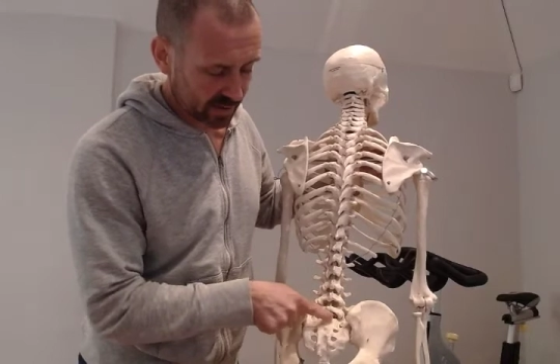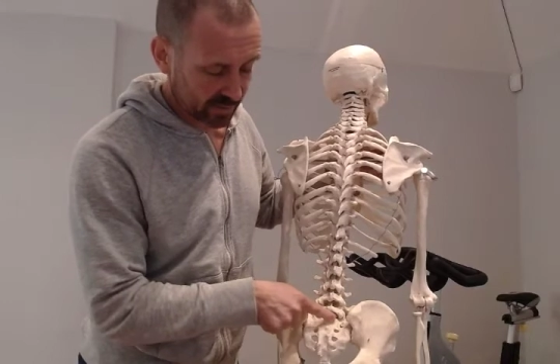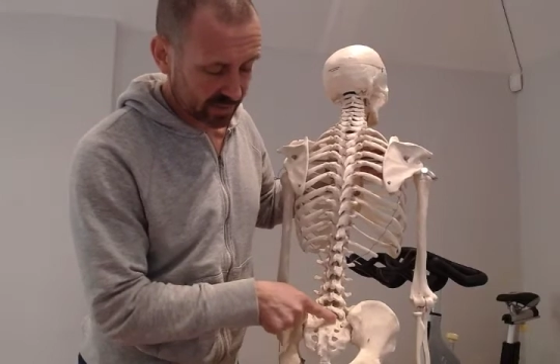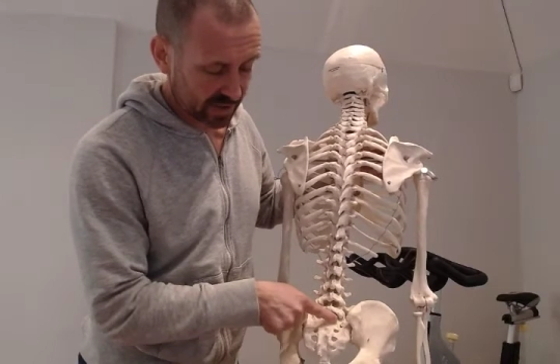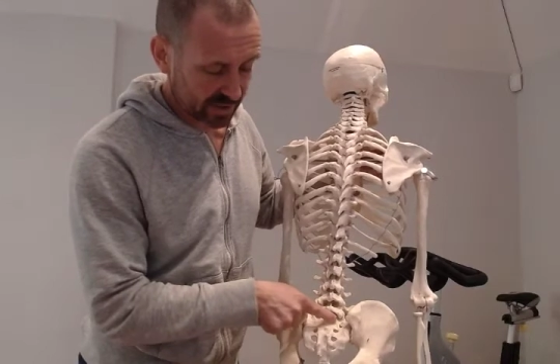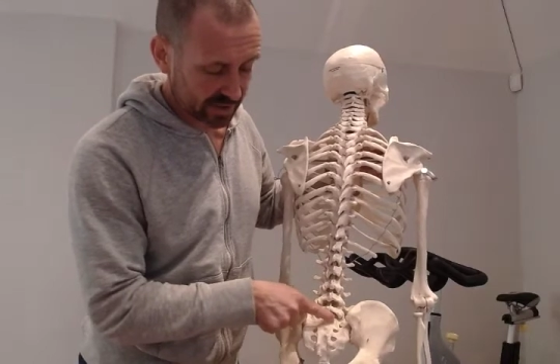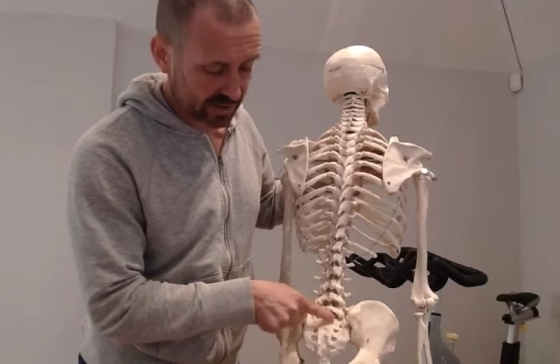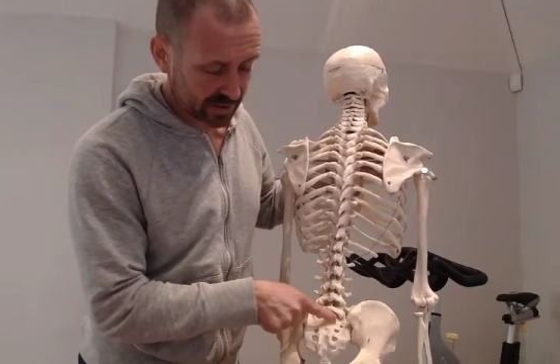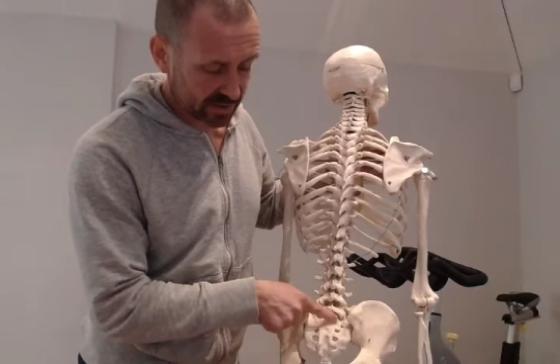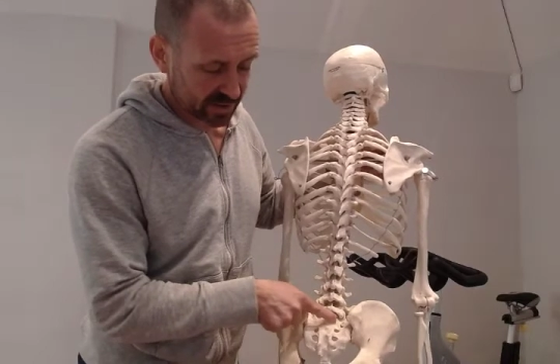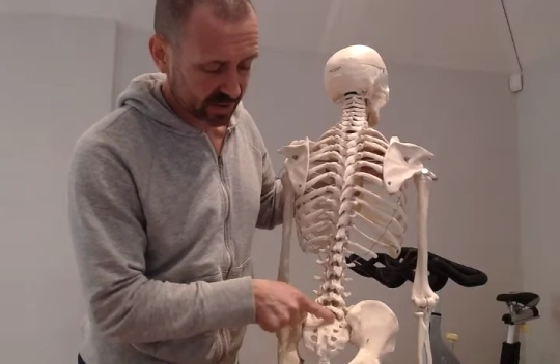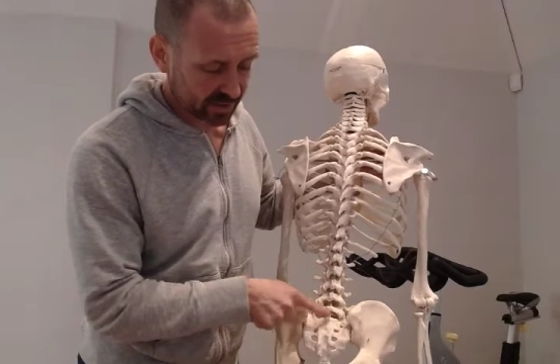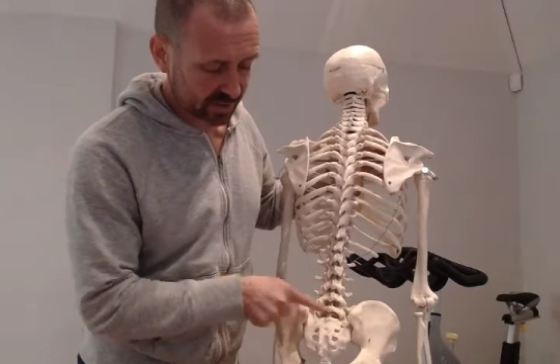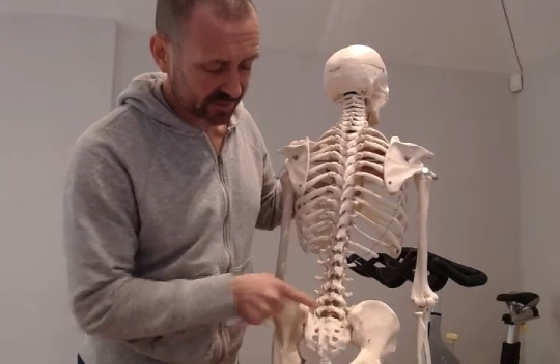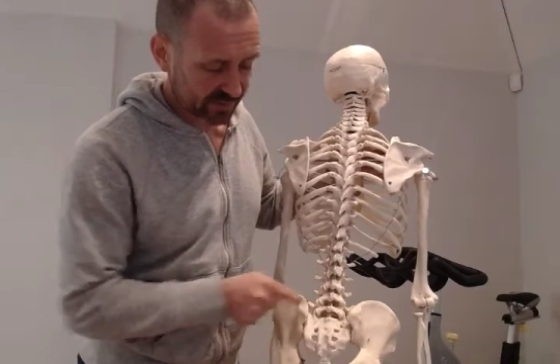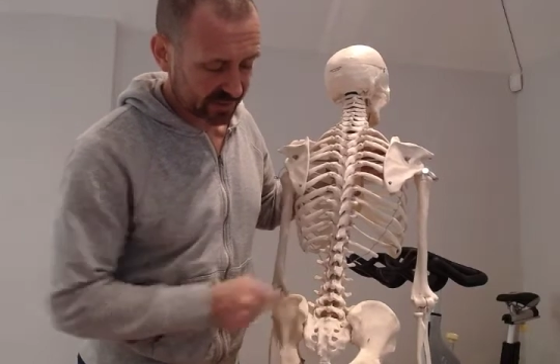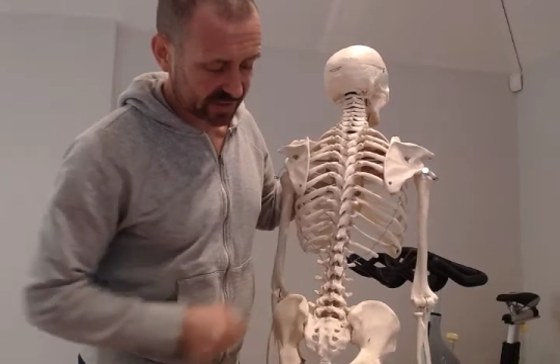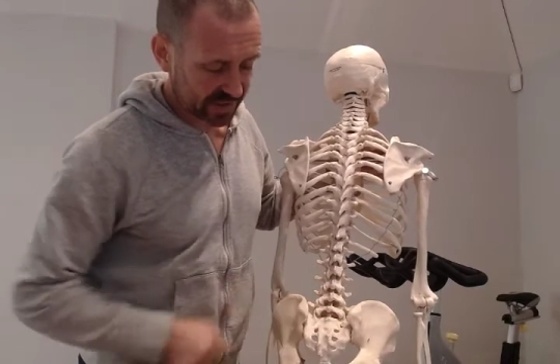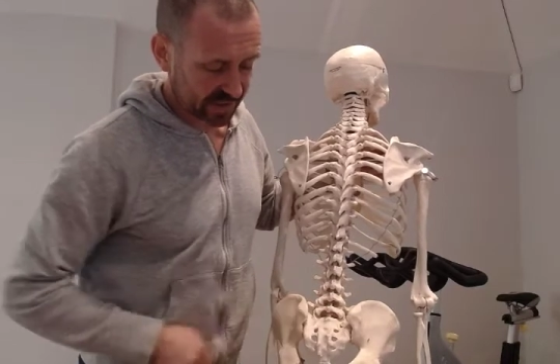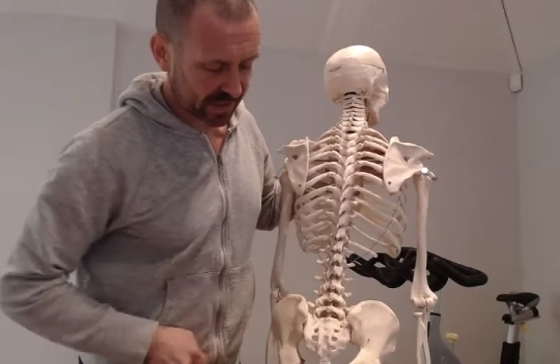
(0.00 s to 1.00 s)
is the top
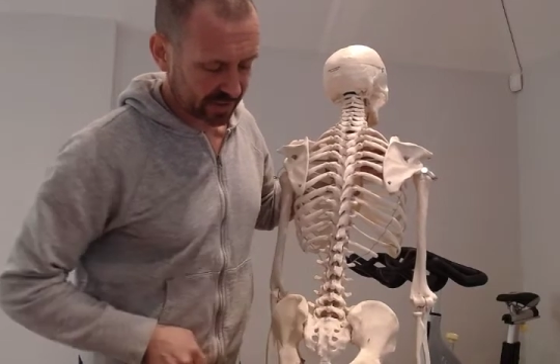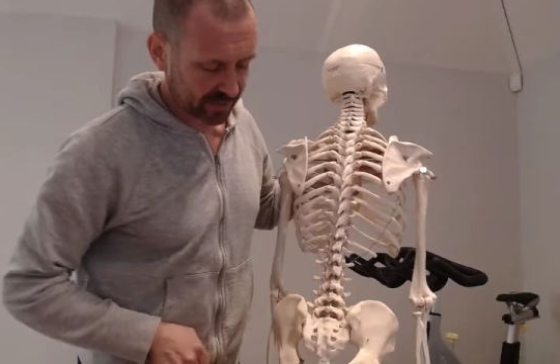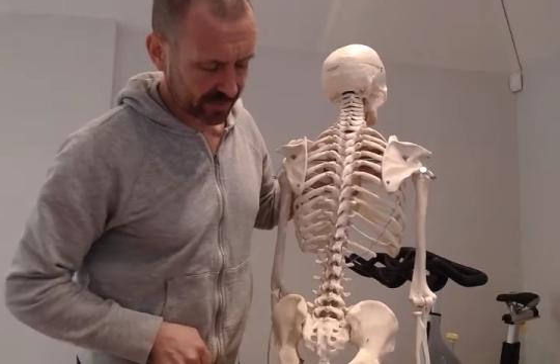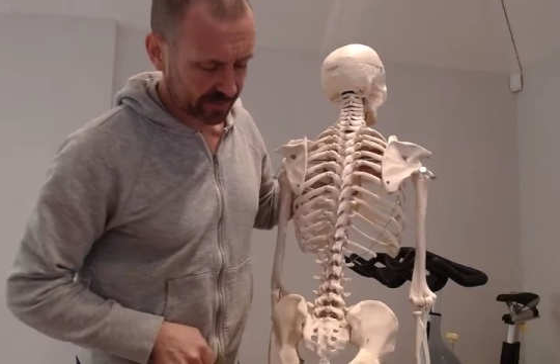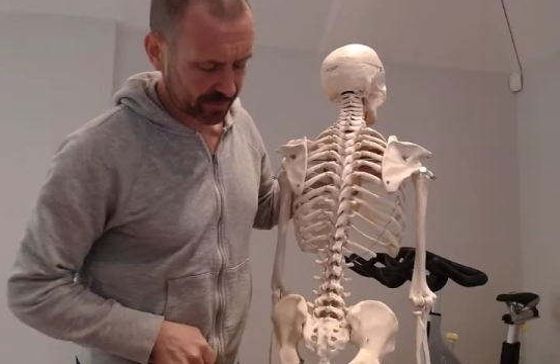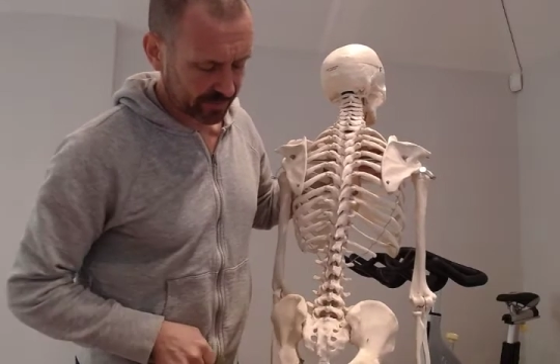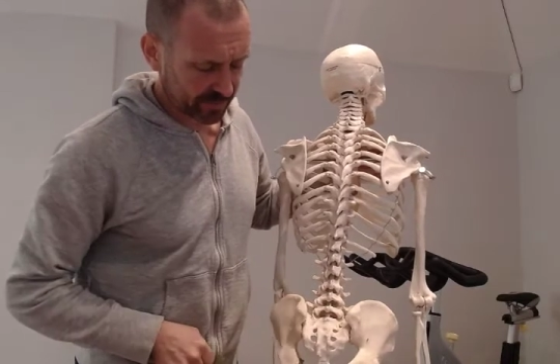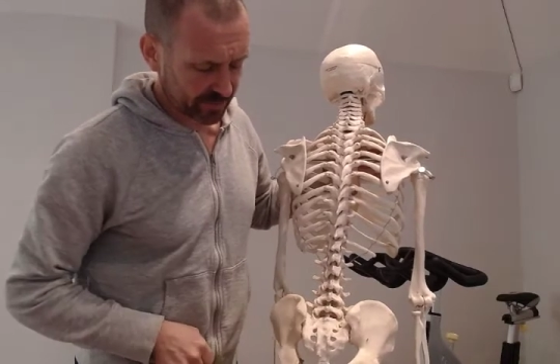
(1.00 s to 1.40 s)
of your sacrum.